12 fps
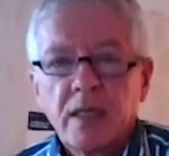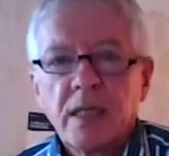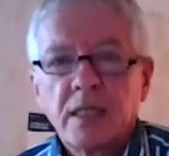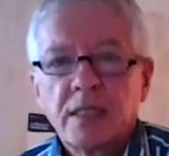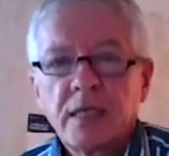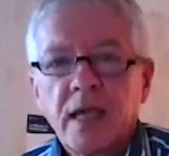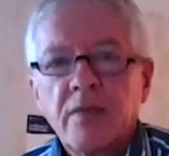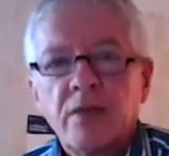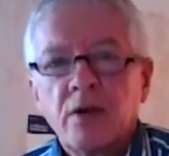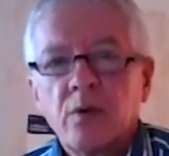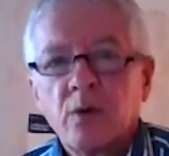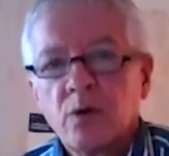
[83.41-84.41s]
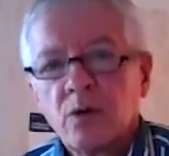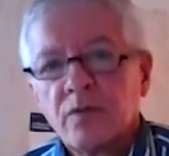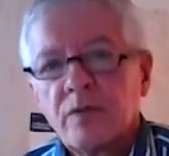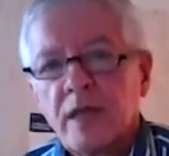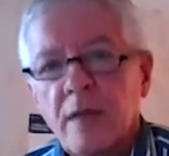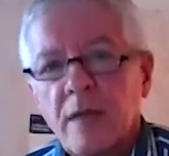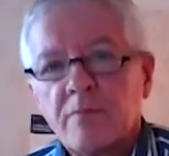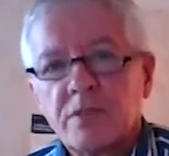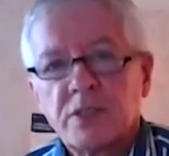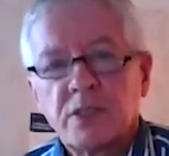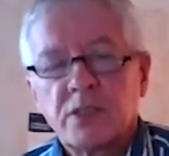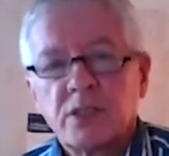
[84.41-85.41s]
Yet again, though, all of the
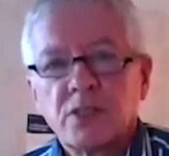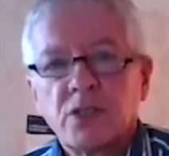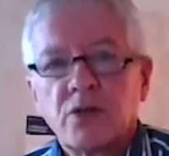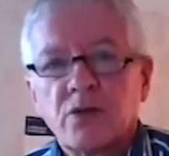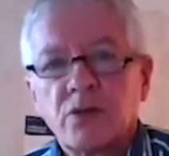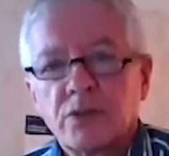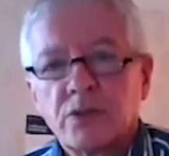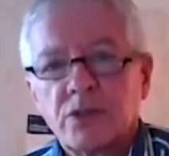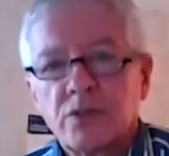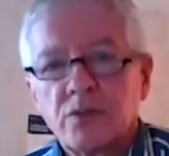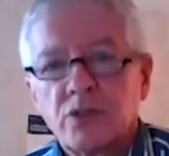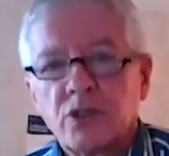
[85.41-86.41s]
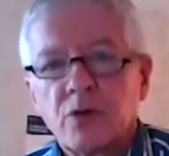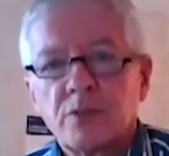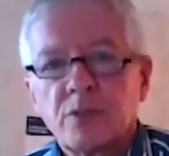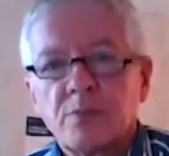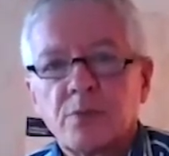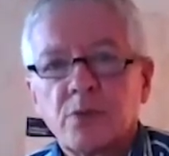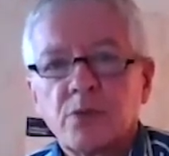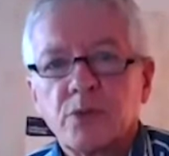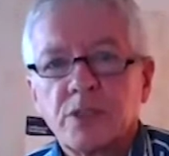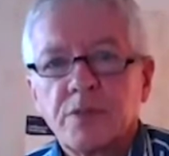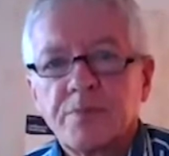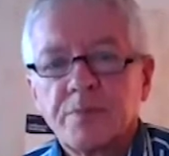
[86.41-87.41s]
emphasis has gone on to job support,
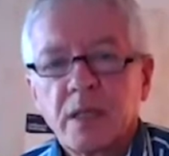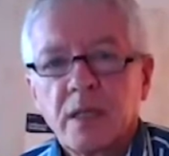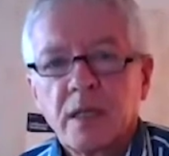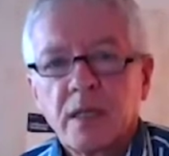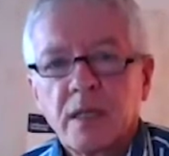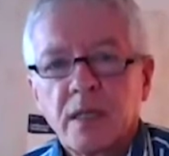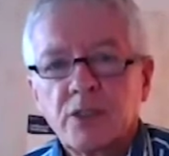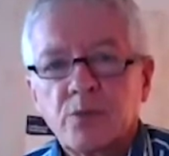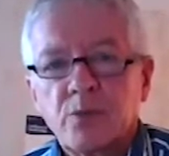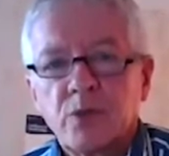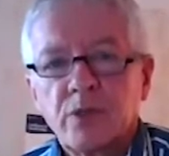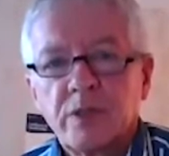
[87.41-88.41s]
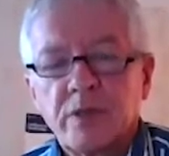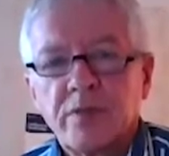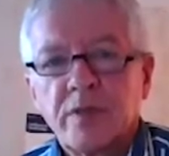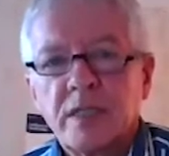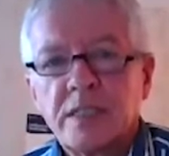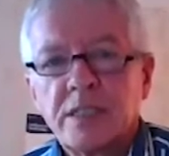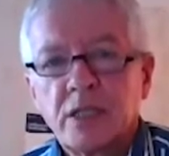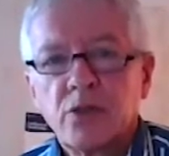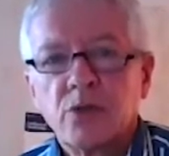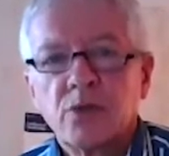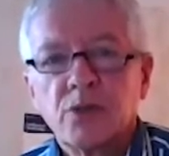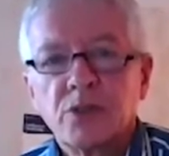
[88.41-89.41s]
and I do worry that this
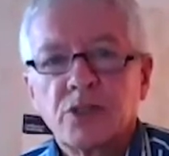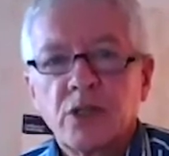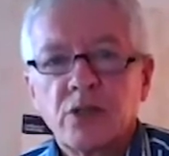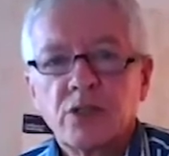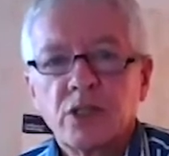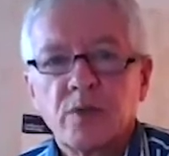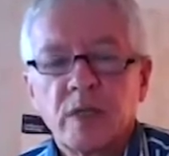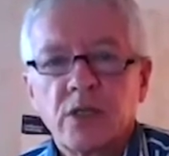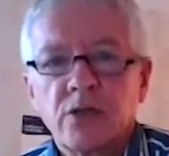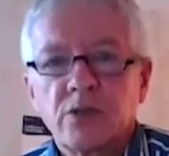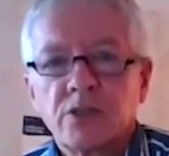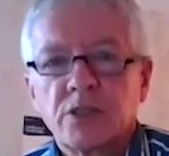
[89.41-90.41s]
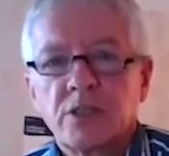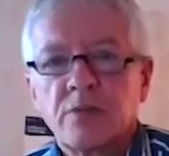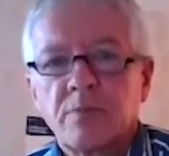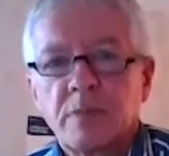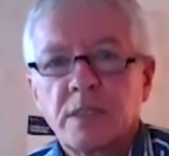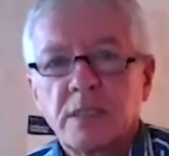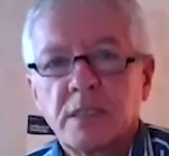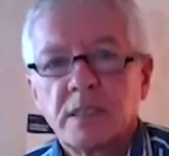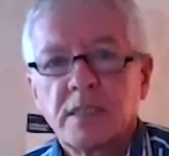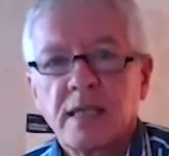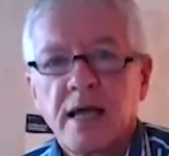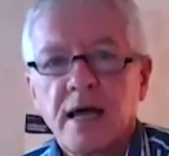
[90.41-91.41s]
ignores the ongoing costs that
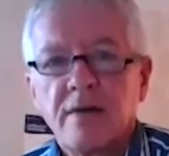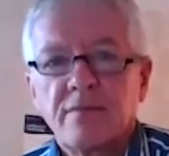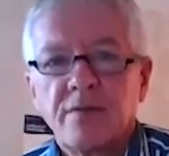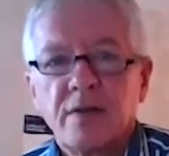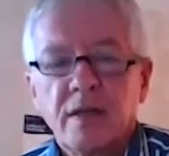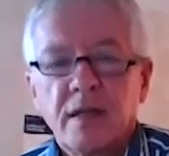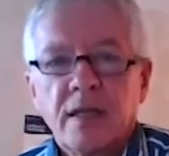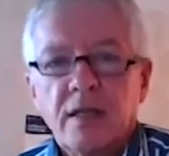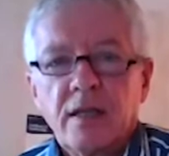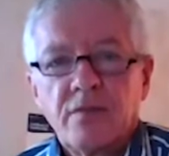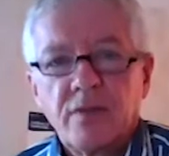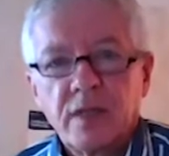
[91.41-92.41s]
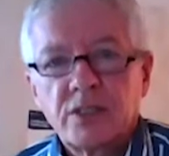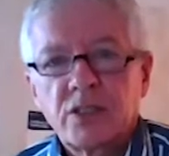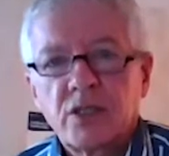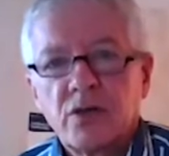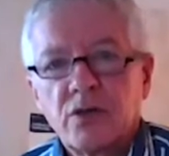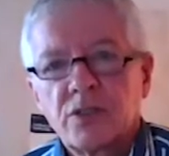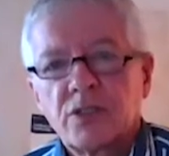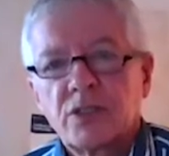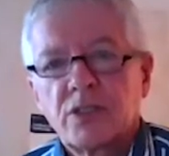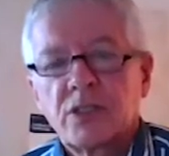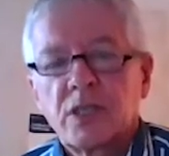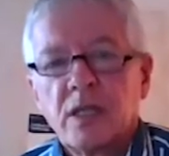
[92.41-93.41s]
businesses have, fixed
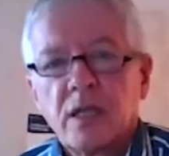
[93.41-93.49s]
costs,